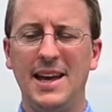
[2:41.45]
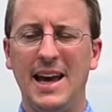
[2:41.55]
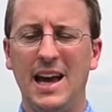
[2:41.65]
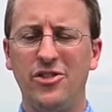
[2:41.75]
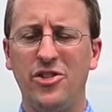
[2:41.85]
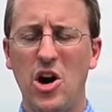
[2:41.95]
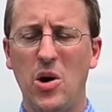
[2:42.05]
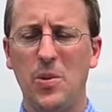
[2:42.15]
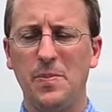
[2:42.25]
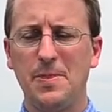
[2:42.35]
And
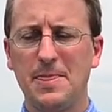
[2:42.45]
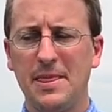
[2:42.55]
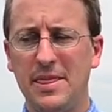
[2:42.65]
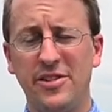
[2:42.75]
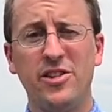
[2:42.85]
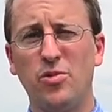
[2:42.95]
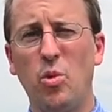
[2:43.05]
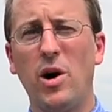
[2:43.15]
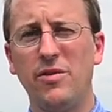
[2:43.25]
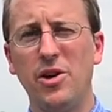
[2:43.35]
so this is
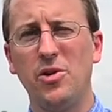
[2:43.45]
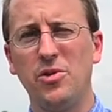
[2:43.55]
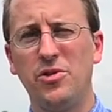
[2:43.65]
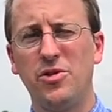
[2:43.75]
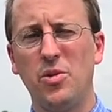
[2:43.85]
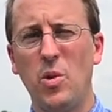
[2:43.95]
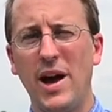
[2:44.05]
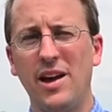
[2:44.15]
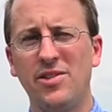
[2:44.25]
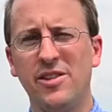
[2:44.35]
one of those
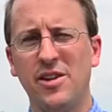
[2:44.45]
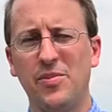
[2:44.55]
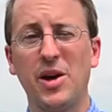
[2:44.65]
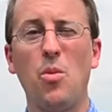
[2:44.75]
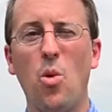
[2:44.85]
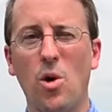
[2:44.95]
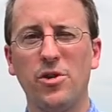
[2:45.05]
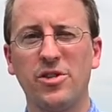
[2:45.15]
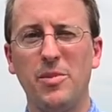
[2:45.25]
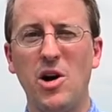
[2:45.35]
ways that something more
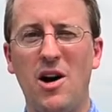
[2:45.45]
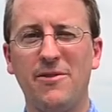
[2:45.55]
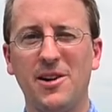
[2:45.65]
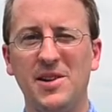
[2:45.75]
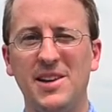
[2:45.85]
is going to be offered.